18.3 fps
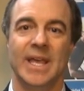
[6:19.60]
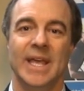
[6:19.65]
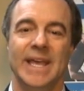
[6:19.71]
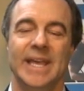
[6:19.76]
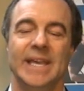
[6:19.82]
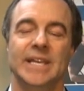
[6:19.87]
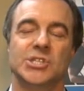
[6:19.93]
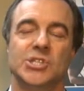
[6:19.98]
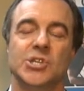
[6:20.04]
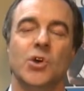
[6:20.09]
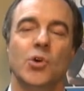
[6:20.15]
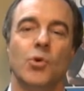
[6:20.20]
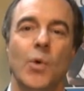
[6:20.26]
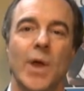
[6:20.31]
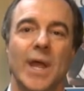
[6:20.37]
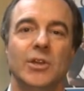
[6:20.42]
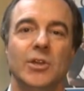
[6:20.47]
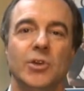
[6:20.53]
is
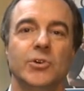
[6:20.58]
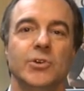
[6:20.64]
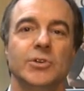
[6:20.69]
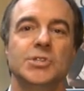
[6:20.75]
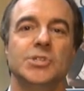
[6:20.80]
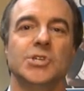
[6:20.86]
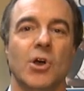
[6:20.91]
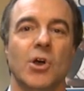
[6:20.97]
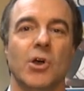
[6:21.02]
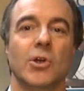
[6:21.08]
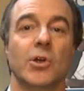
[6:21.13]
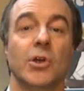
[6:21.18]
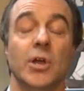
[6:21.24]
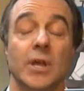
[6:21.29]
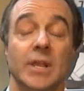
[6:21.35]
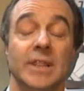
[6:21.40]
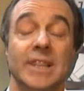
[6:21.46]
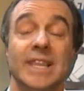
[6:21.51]
when goods are
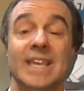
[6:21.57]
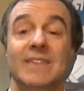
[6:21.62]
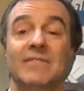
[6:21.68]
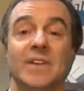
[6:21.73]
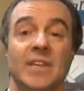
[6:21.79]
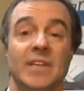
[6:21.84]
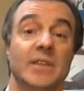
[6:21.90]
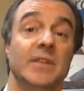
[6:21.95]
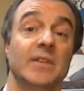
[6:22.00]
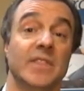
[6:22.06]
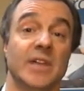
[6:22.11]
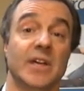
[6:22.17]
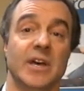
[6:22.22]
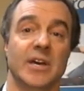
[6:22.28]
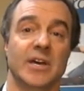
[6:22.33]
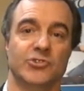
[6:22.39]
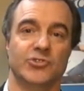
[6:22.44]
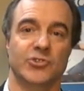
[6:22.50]
leaving the
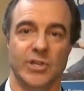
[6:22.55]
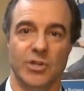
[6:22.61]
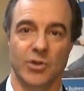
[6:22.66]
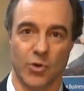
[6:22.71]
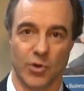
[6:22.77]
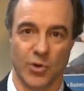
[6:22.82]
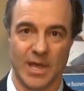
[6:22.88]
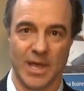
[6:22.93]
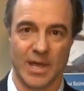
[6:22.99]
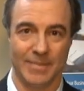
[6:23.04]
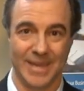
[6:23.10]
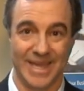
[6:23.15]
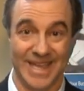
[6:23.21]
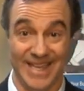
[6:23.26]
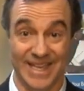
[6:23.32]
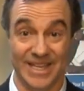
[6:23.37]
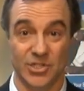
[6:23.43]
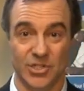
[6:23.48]
country or
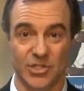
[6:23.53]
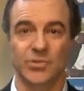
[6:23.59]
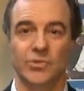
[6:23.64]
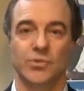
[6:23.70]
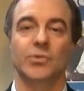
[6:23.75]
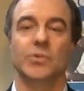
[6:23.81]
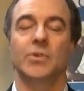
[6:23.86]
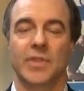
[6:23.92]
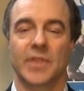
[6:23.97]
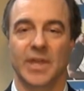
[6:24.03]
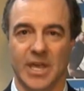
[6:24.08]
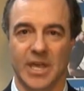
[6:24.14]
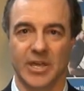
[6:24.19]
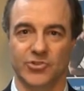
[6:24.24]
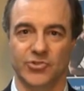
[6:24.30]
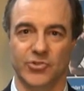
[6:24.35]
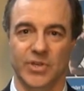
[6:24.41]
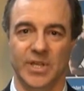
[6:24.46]
coming into the
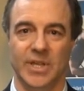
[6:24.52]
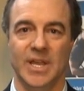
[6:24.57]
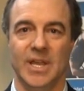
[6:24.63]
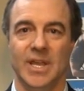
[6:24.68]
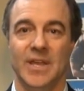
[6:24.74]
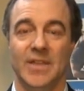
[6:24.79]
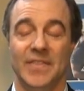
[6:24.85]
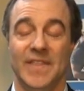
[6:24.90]
country,